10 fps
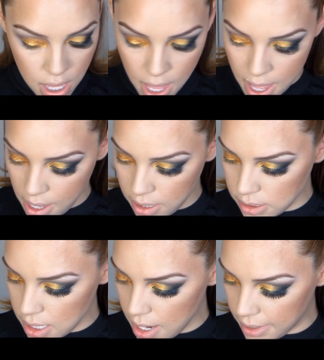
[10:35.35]

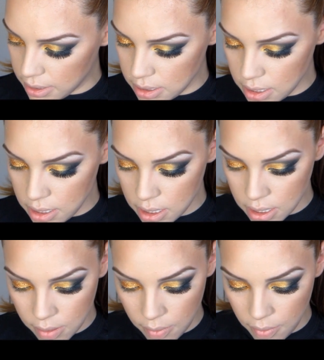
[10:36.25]
And I
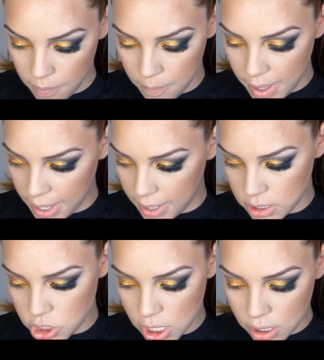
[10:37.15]
took
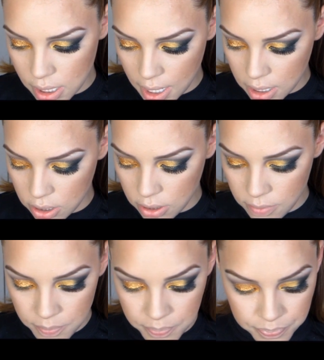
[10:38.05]
my gel liner.